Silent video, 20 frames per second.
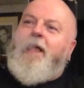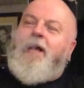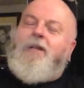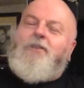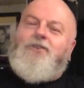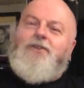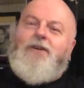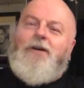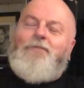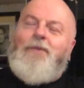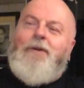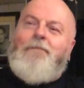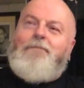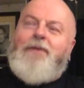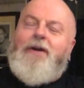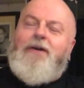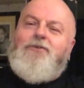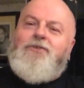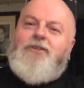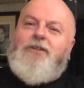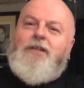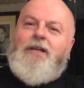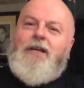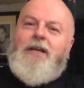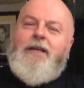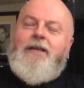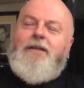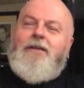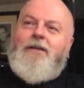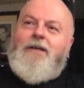And someone posted a
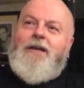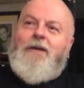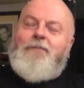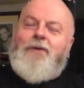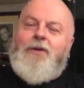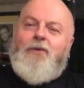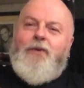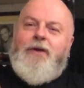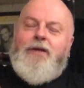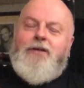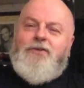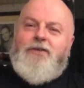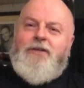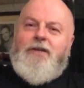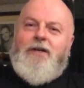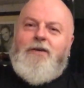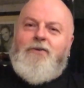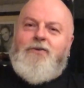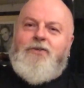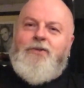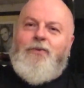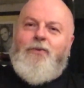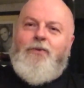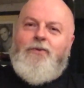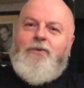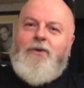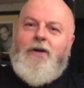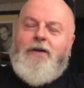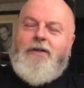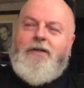link a couple of weeks ago
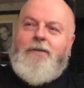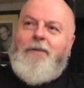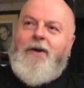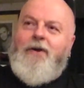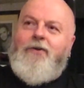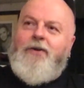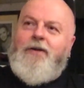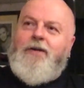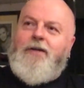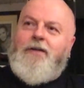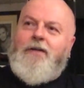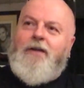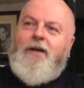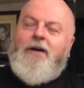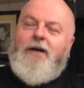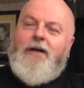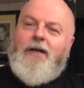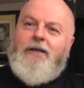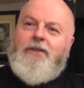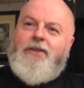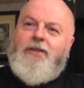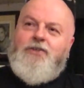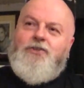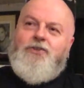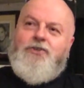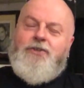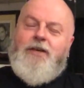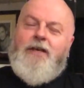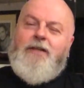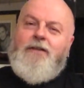to an American guy that
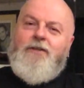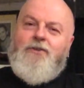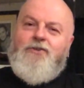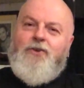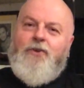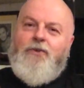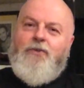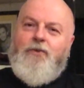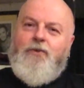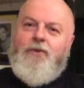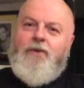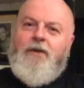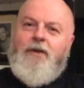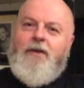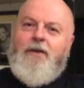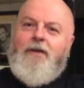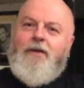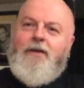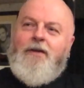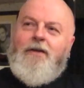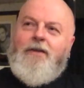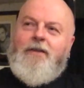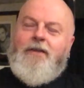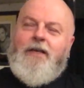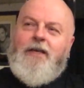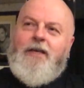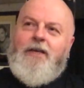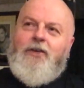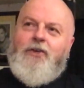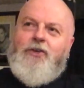sells on
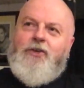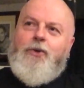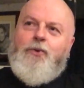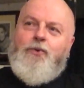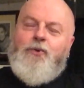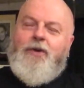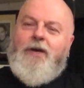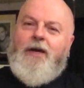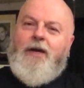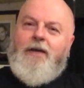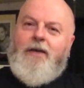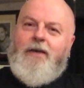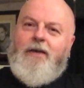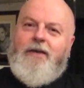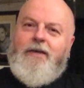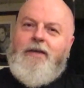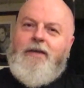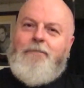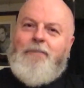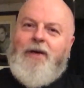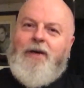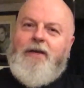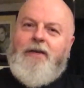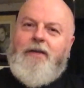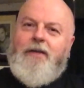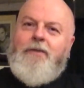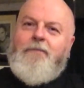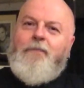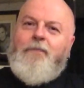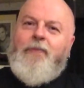the UK
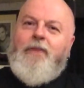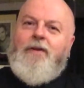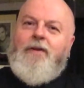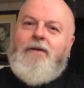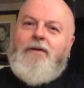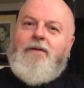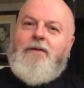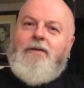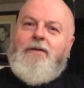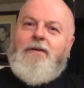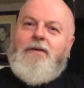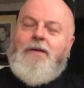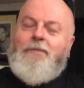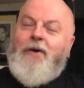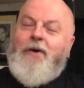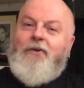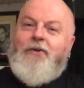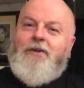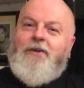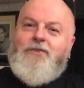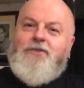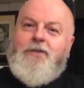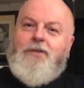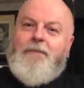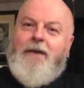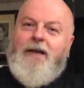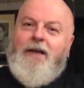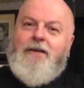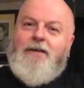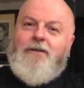eBay American
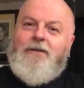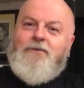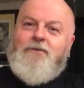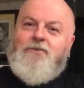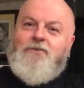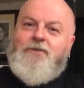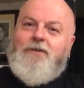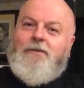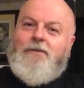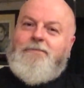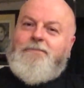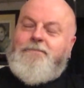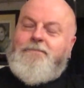tobaccos.